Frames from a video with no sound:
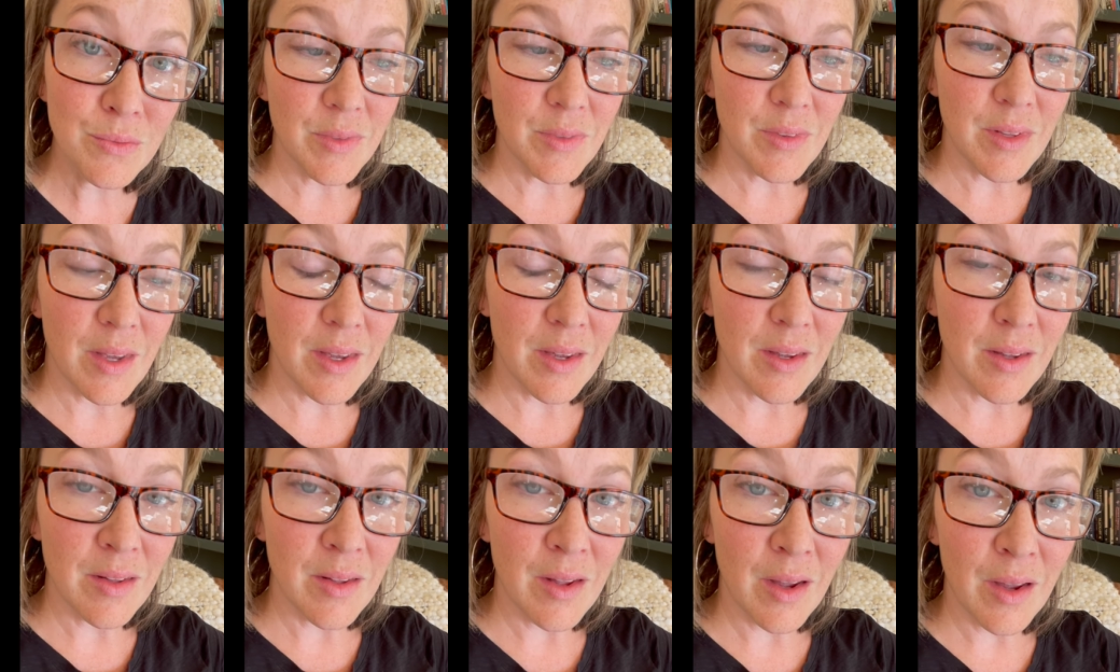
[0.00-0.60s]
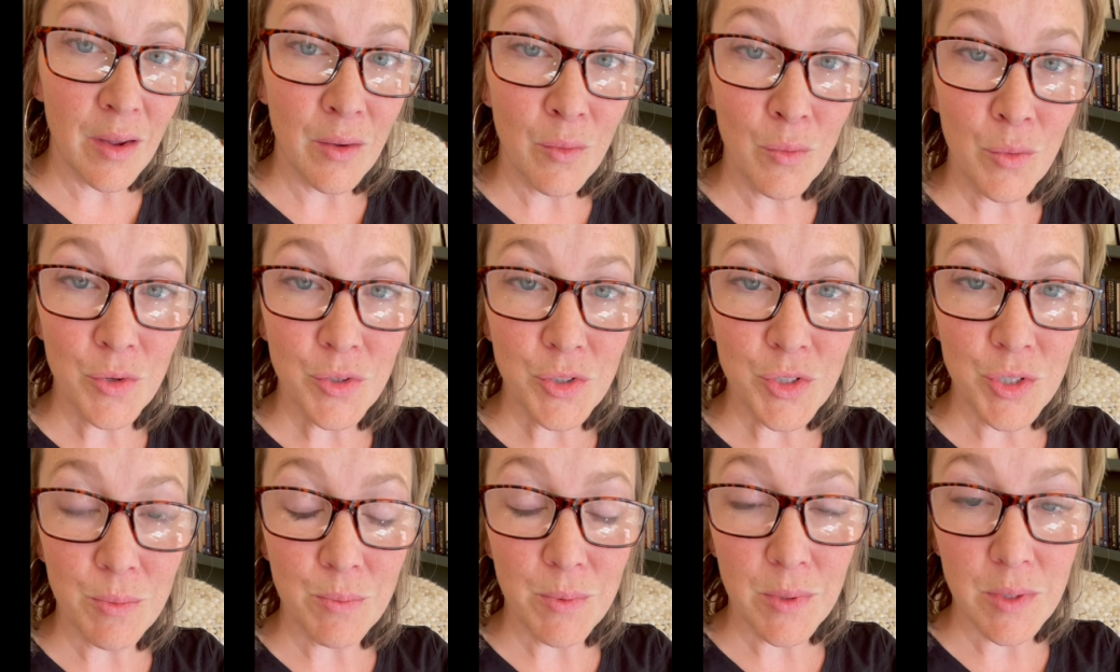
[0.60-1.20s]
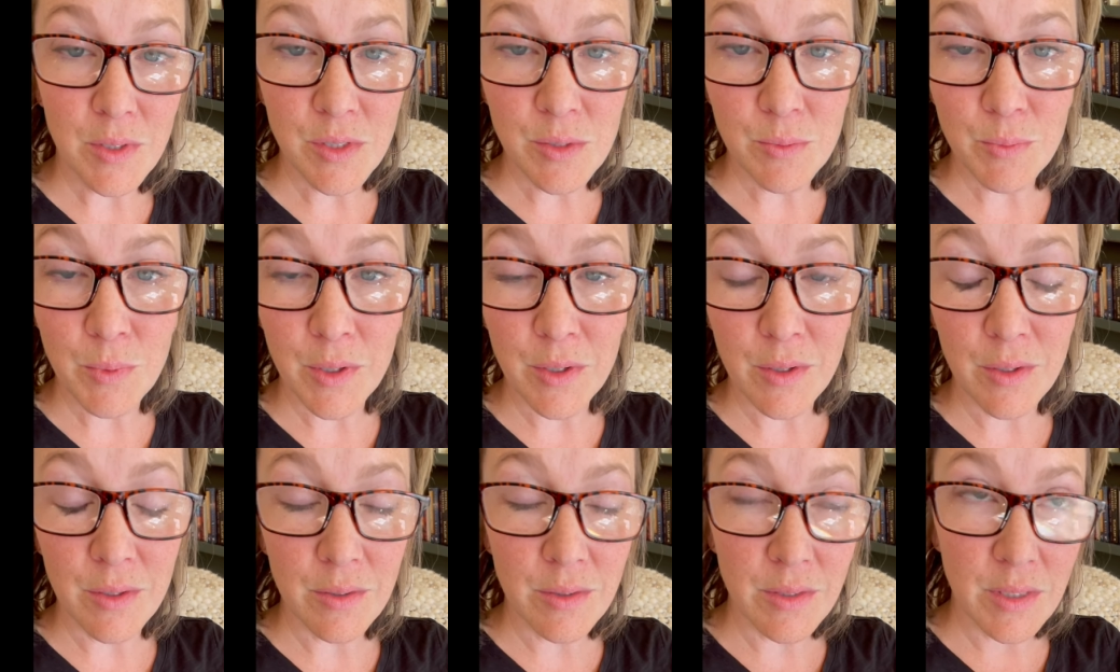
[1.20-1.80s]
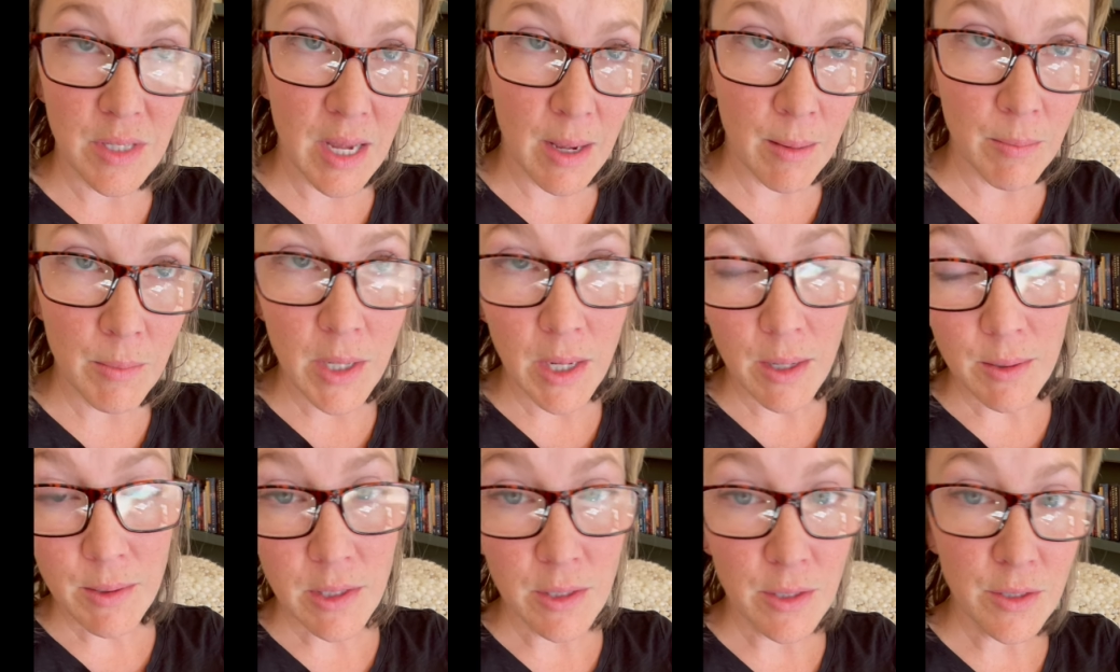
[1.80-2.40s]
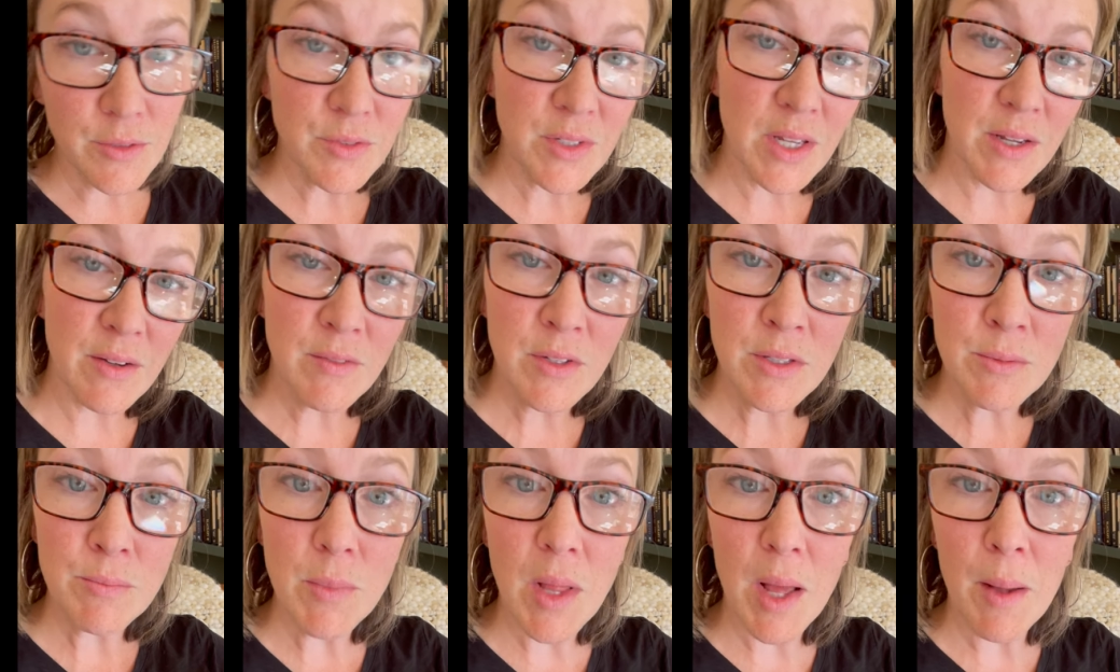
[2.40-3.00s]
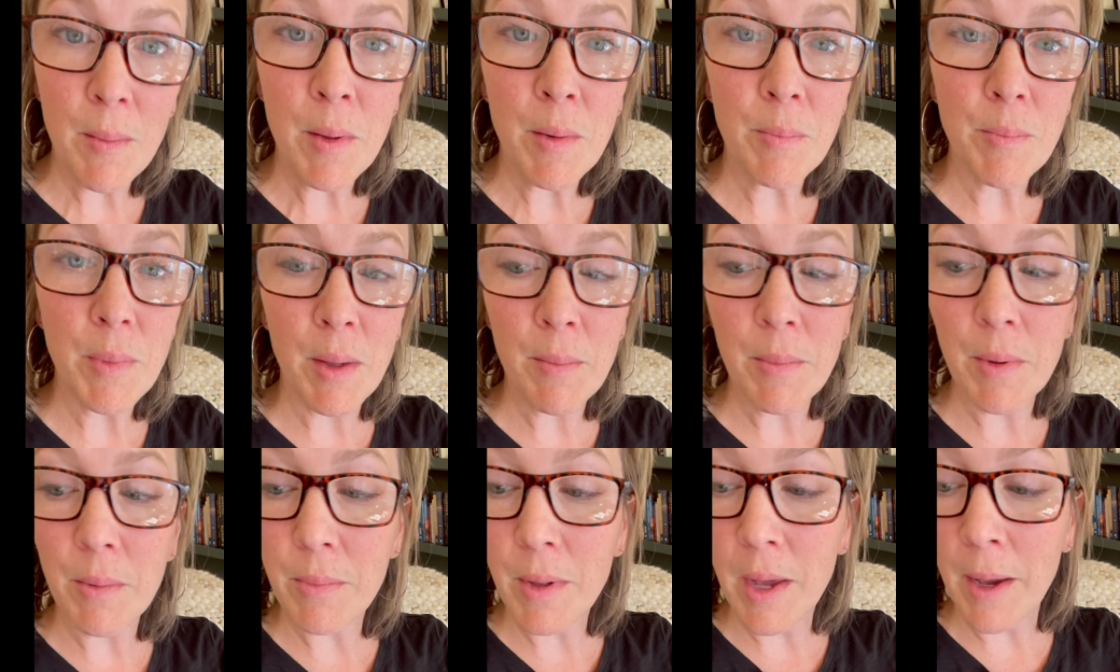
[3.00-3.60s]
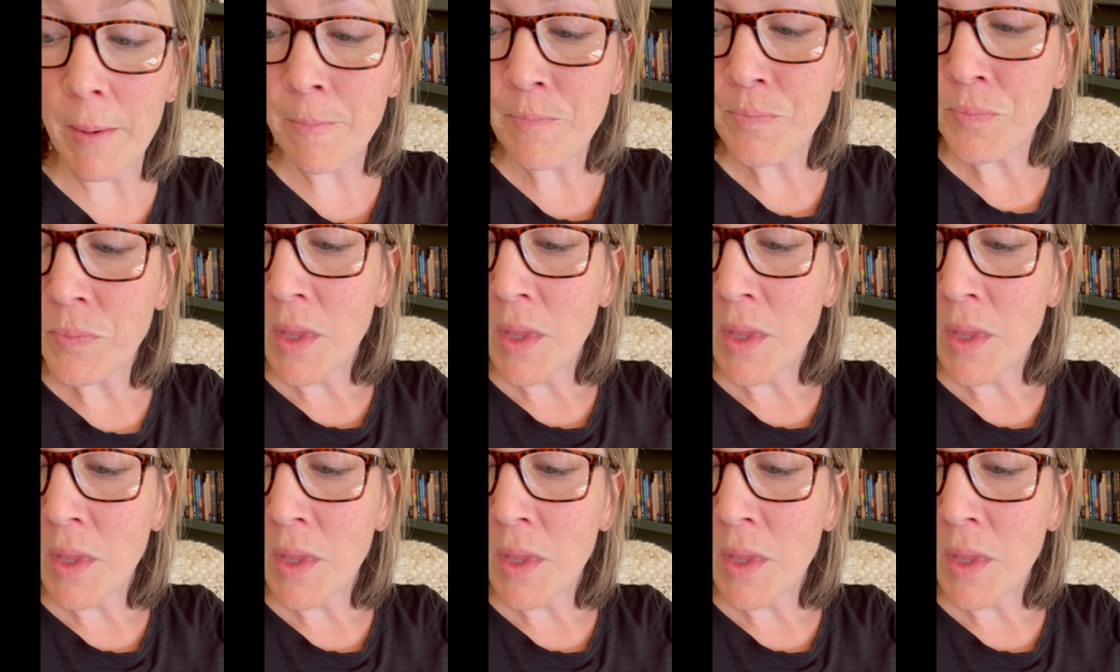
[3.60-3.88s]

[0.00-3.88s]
day and night worship in the spirit of the tabernacle of David, blah, blah, blah, blah, blah.